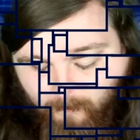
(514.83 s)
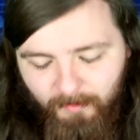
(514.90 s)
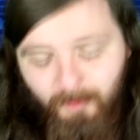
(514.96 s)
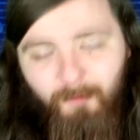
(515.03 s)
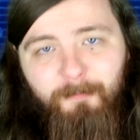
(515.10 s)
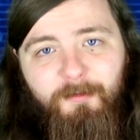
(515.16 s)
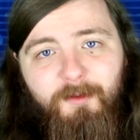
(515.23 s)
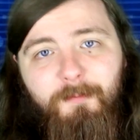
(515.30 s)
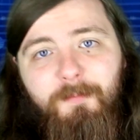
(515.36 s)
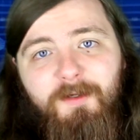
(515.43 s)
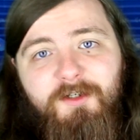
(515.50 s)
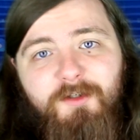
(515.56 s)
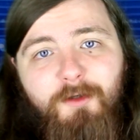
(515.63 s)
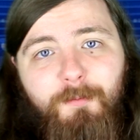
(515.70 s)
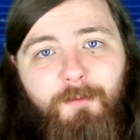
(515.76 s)
I'll put a
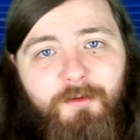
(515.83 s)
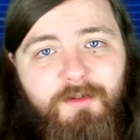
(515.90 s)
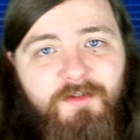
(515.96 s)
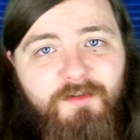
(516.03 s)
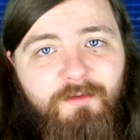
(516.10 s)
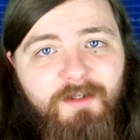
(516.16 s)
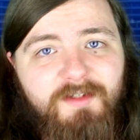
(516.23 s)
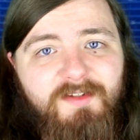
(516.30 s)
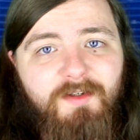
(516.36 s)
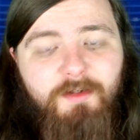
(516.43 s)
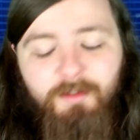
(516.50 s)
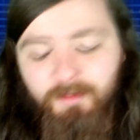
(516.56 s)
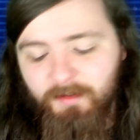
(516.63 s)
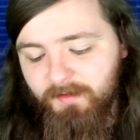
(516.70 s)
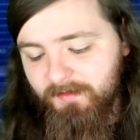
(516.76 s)
picture up on the screen so
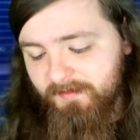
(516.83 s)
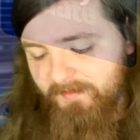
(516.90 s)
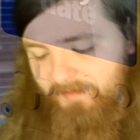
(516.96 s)
that you can